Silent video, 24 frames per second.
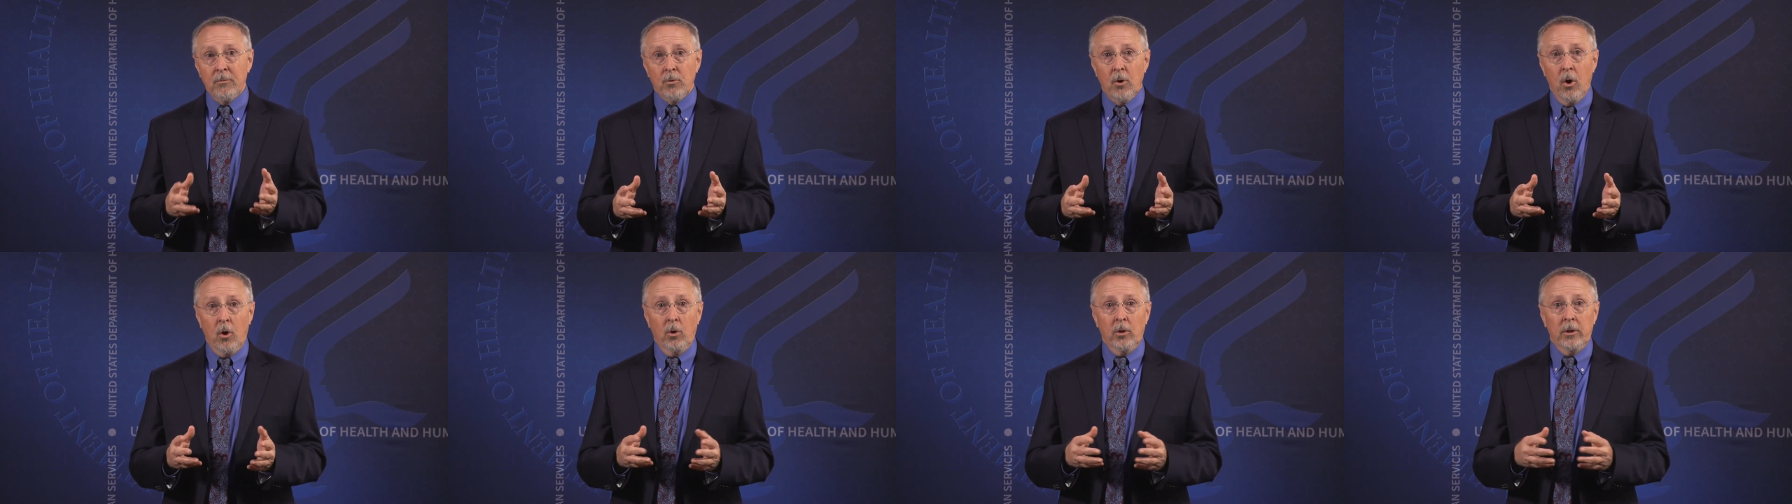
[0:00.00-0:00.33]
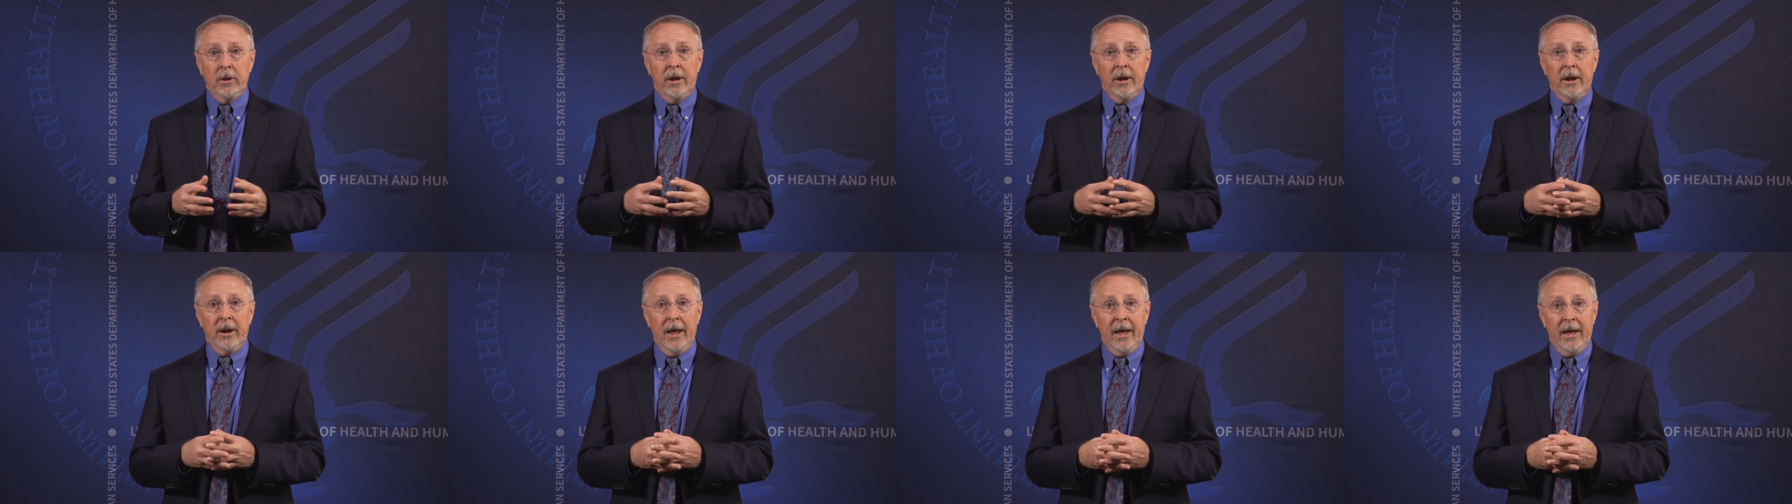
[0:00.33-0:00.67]

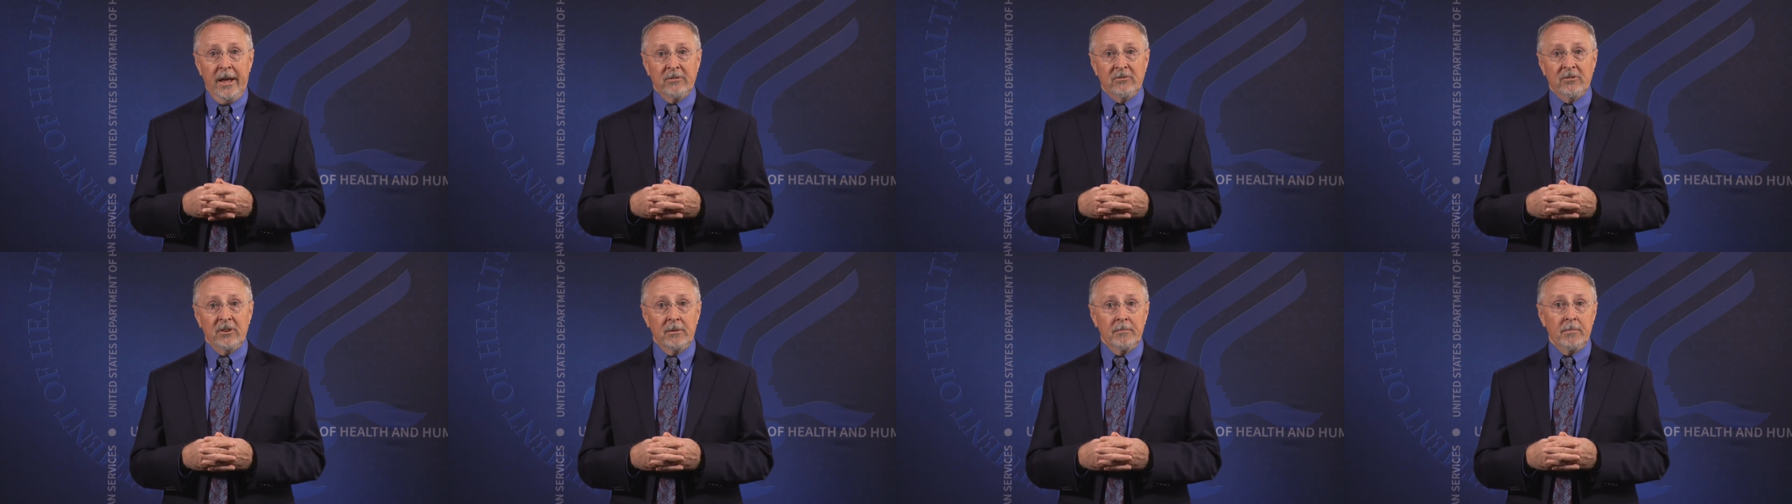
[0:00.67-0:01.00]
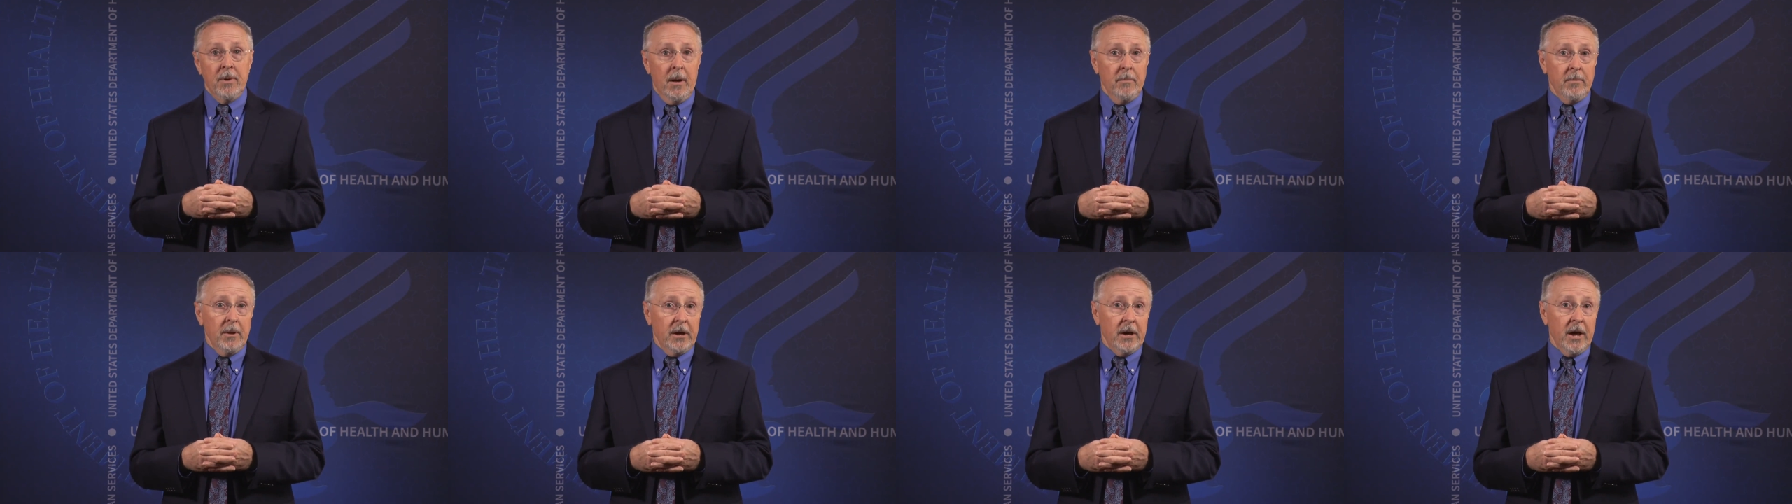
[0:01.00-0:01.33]
role in enhancing
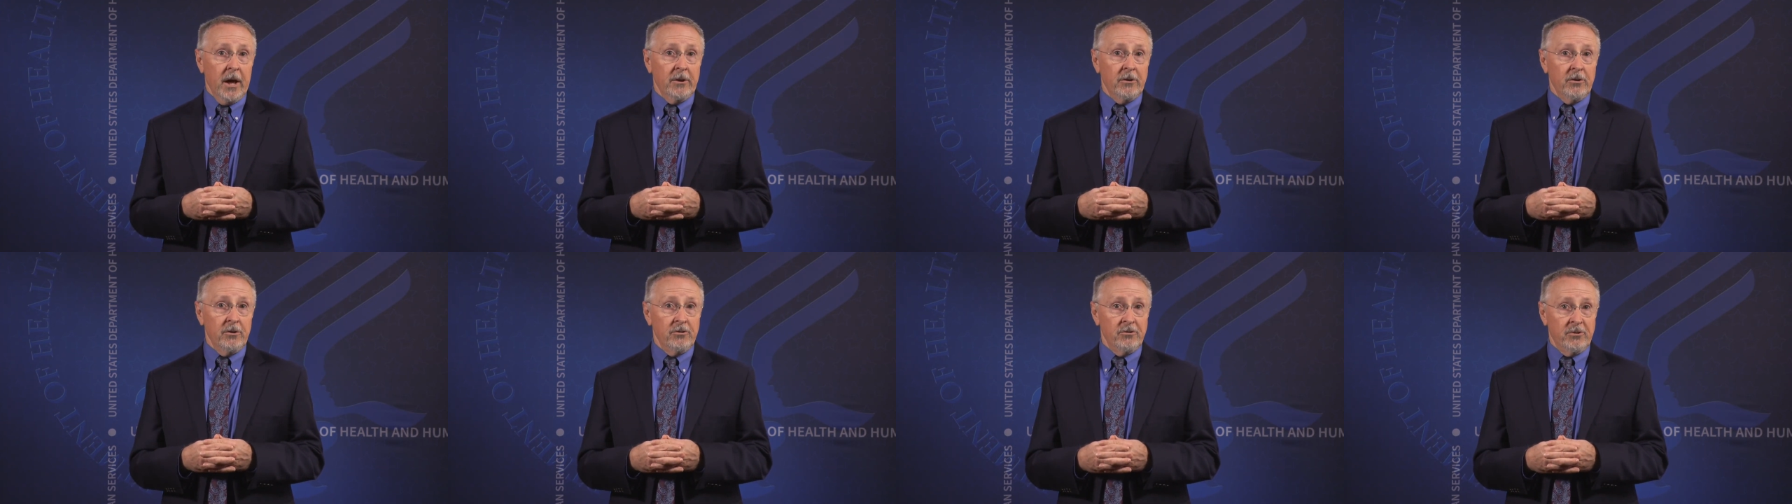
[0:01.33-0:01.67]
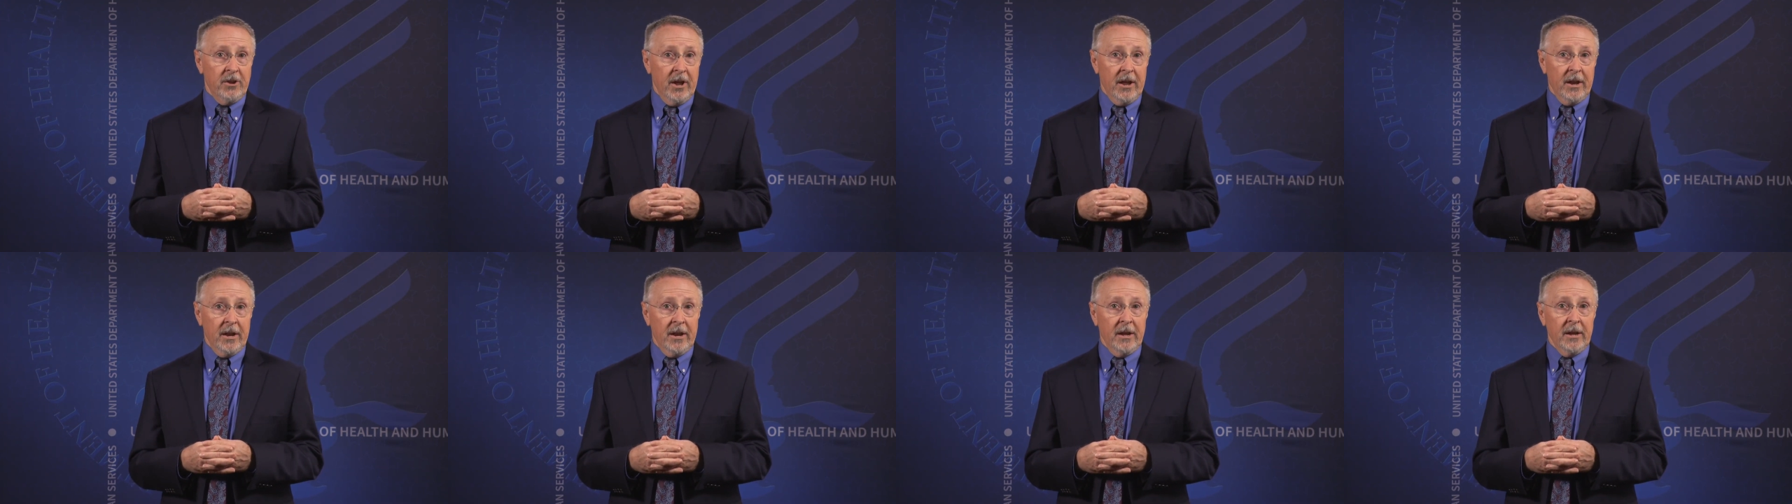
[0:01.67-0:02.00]
public
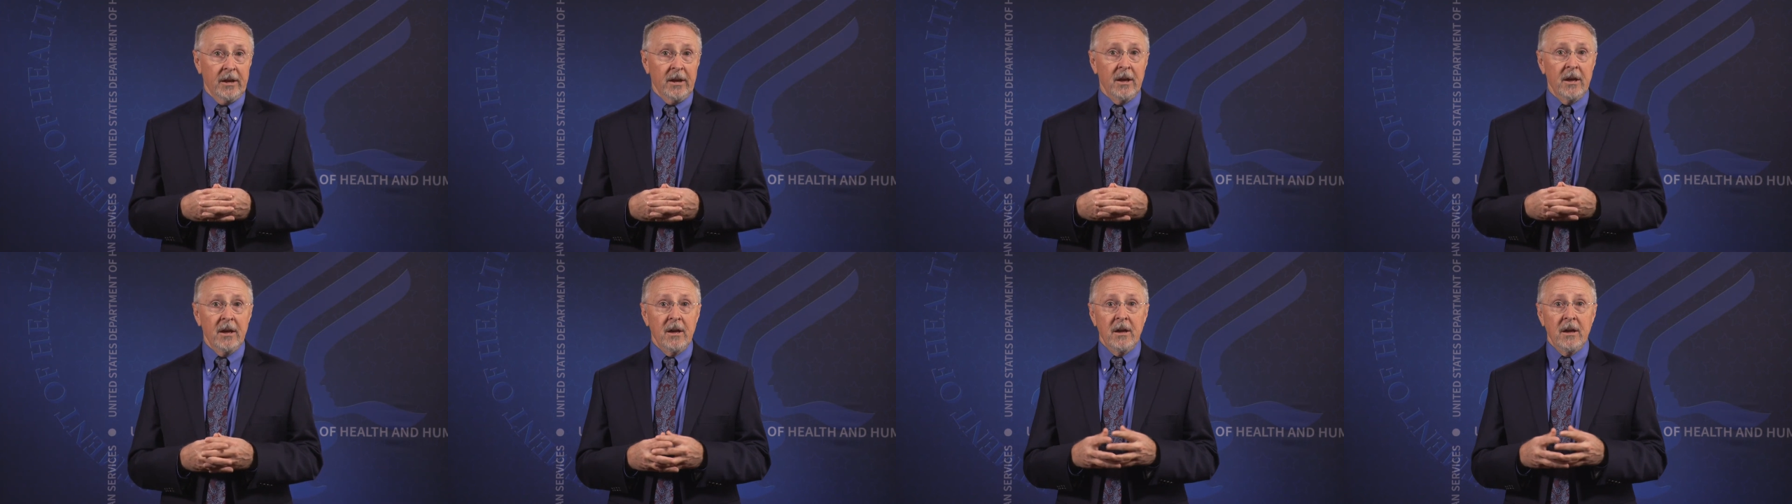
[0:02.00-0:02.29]
understanding